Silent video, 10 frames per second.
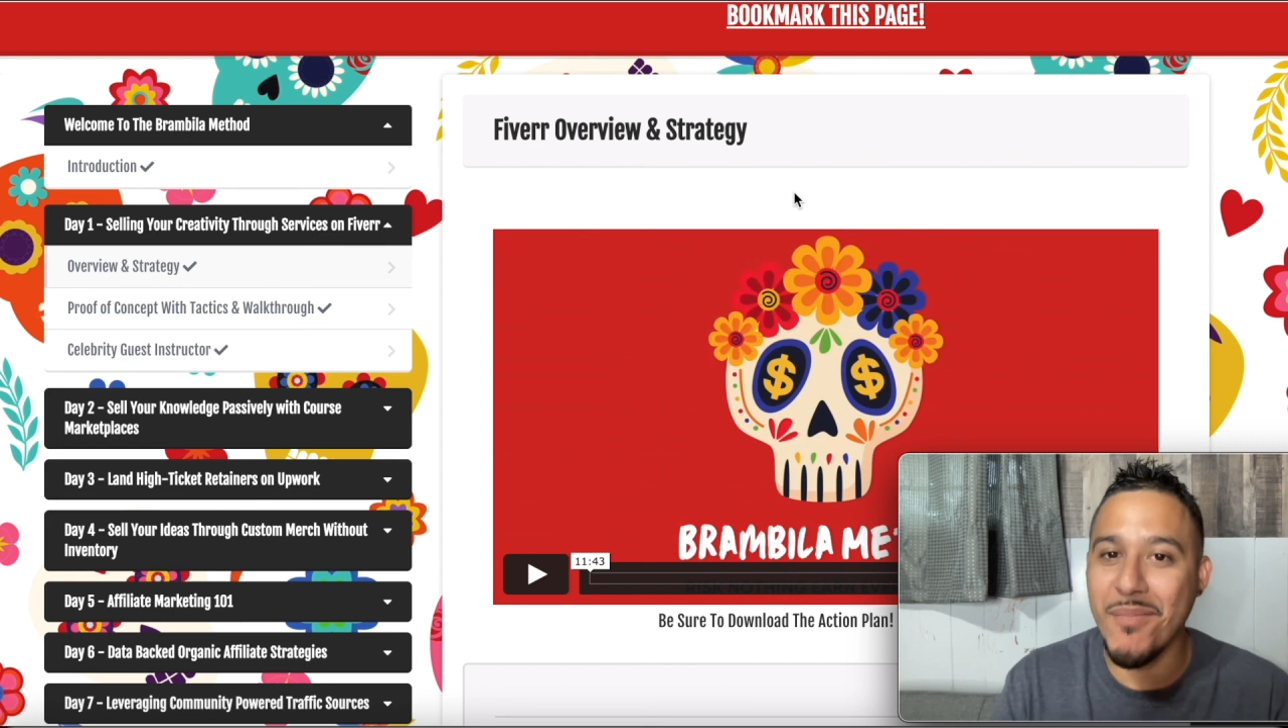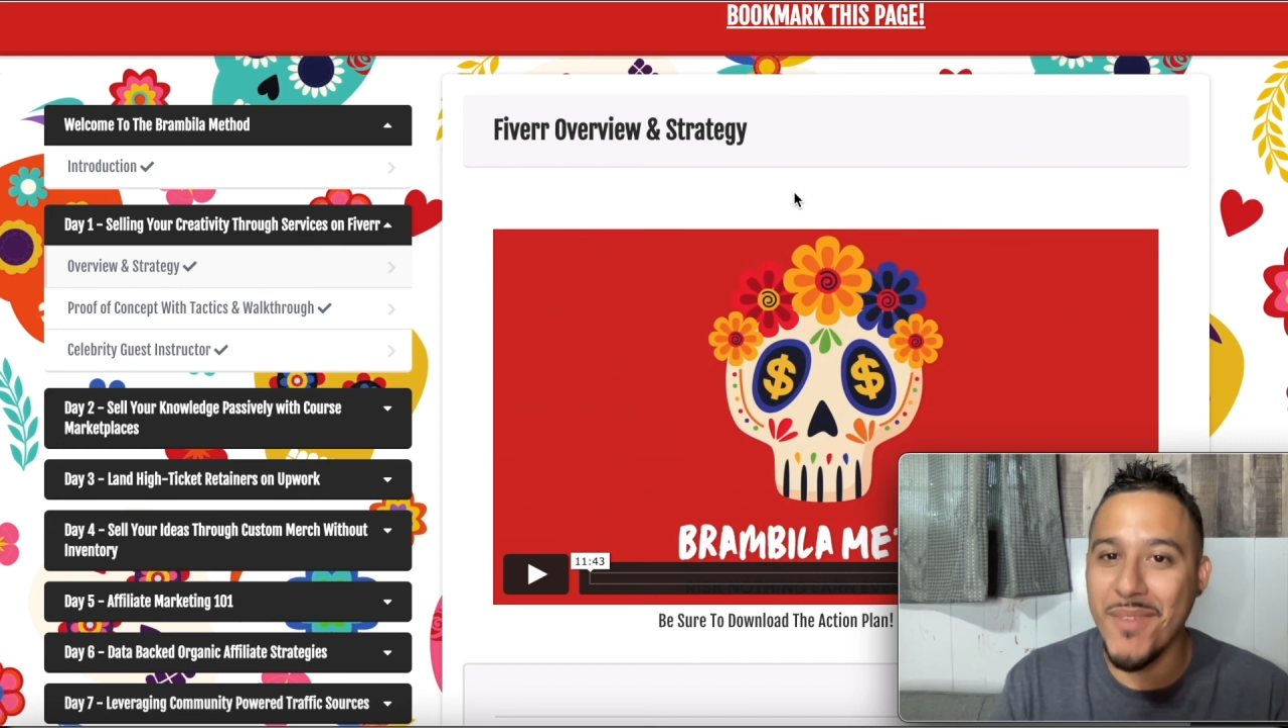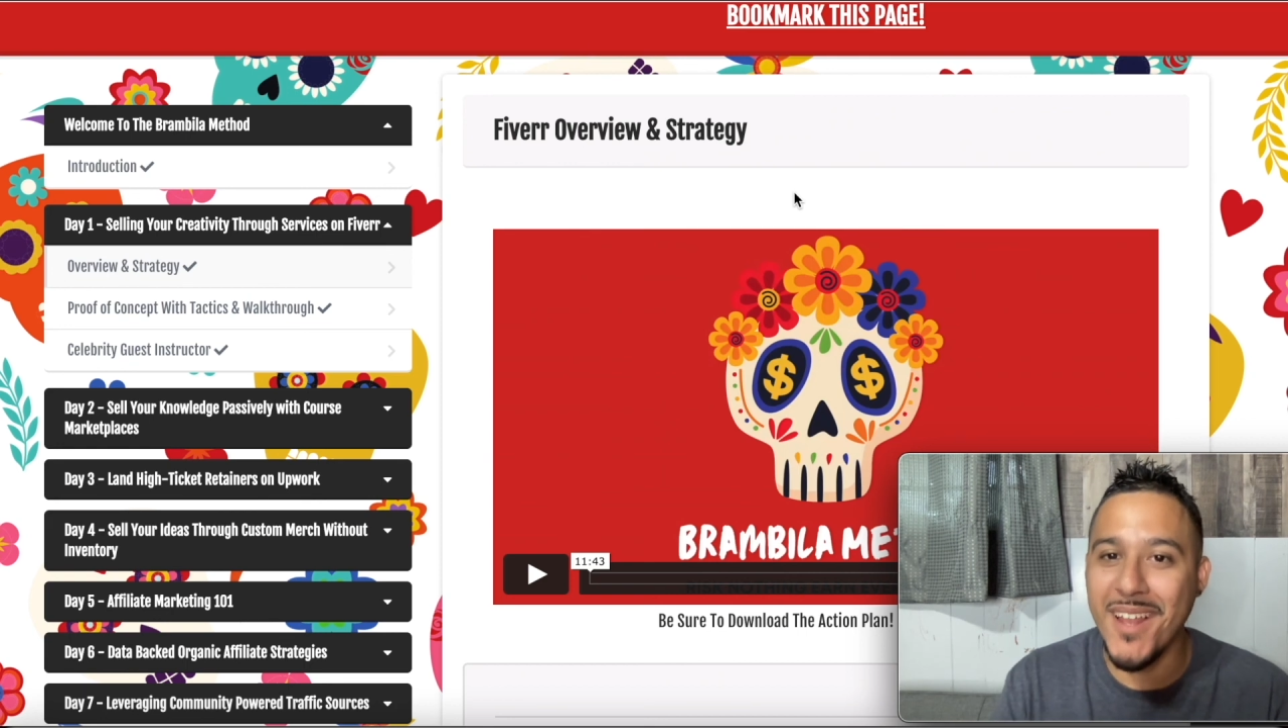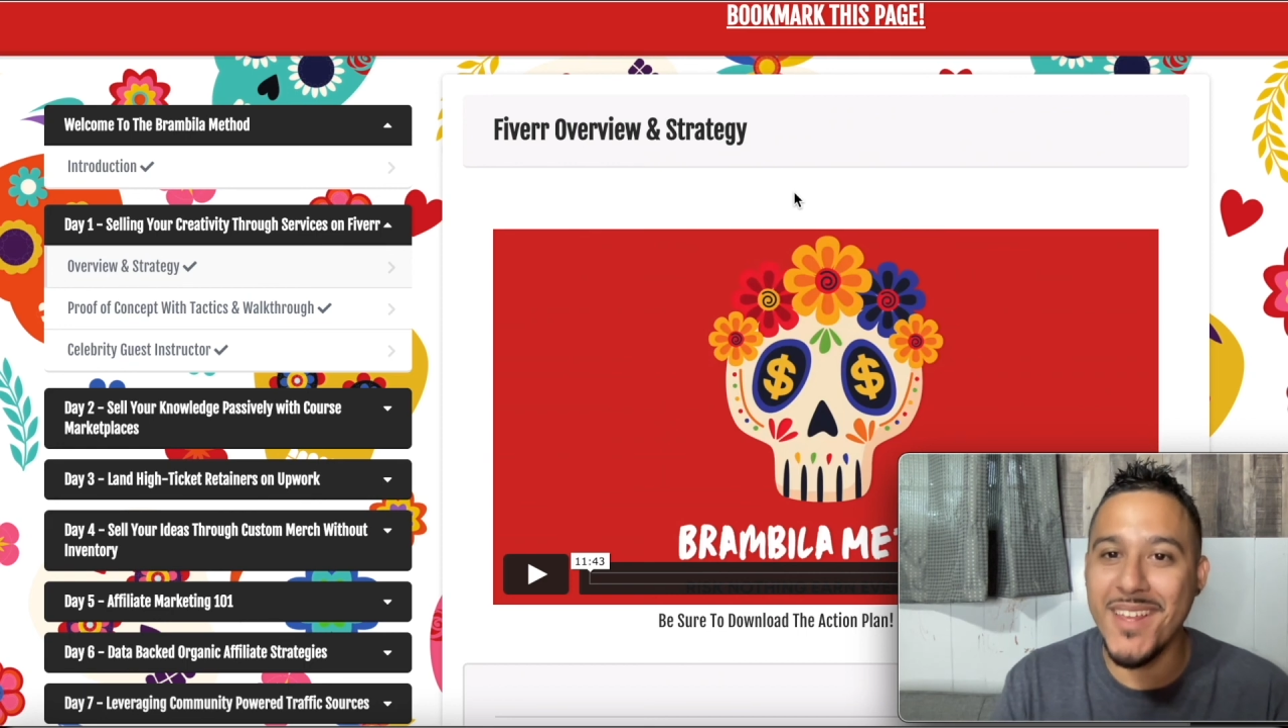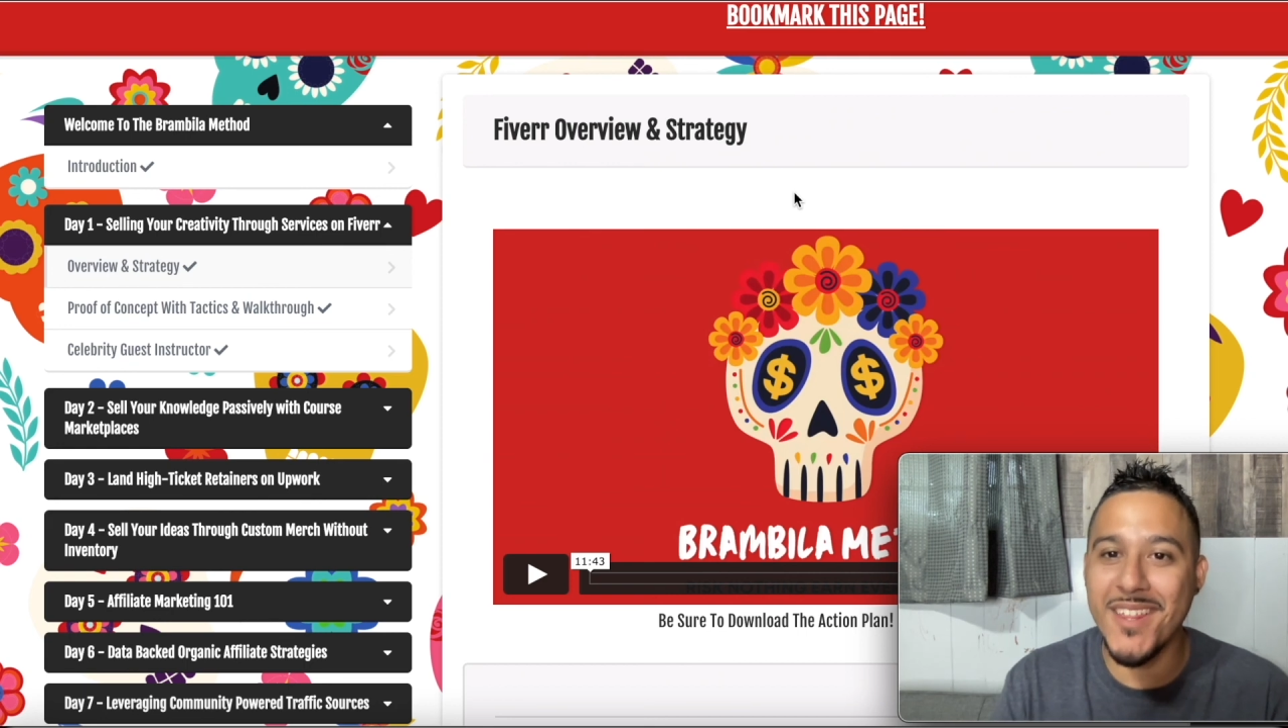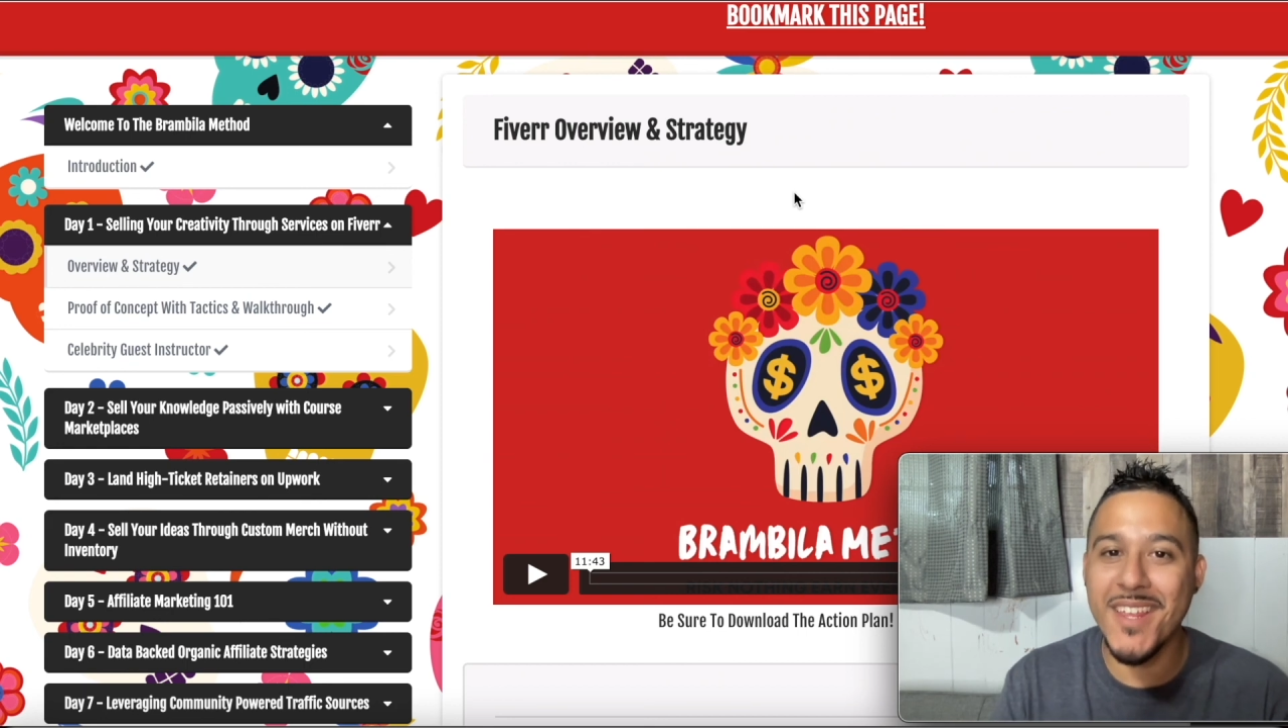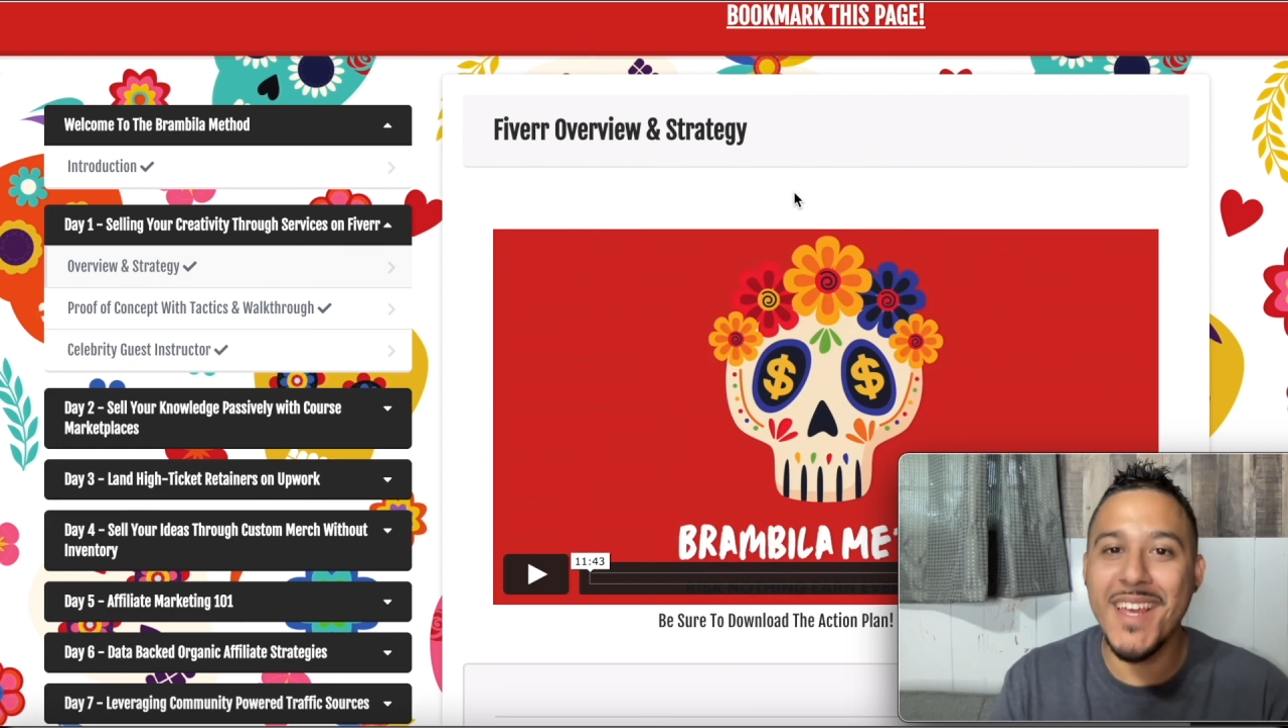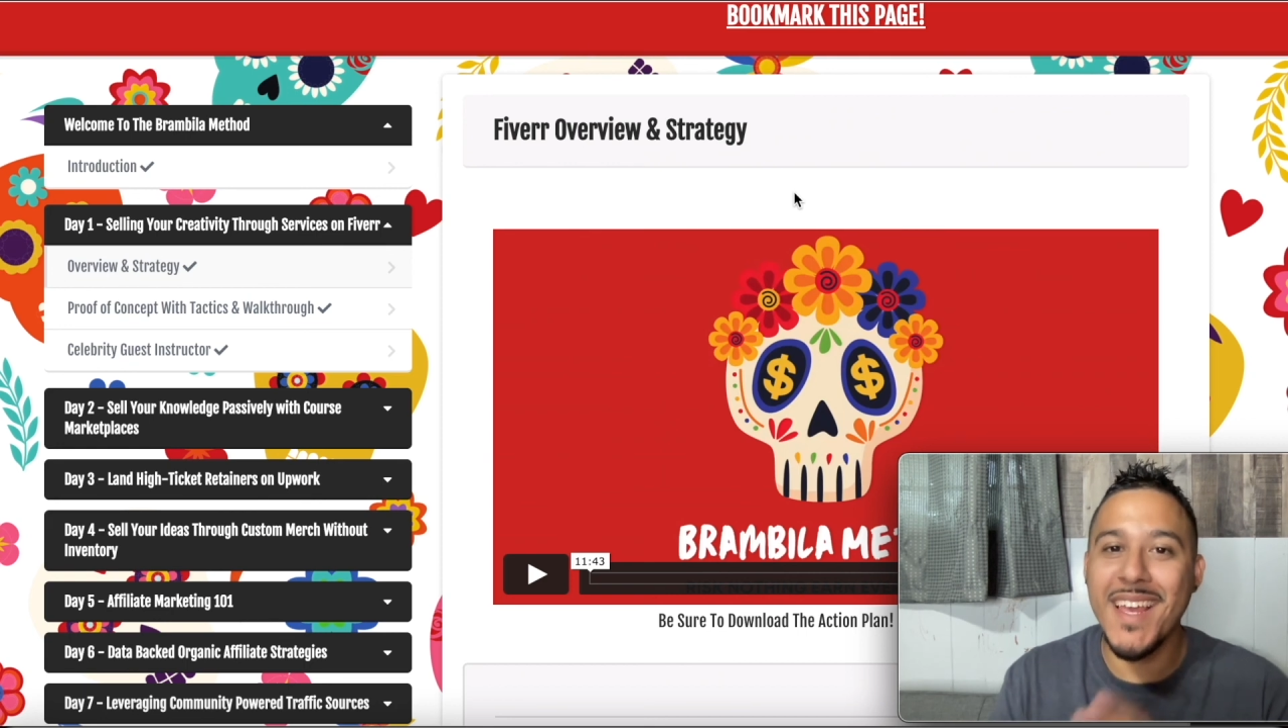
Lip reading: knowledge.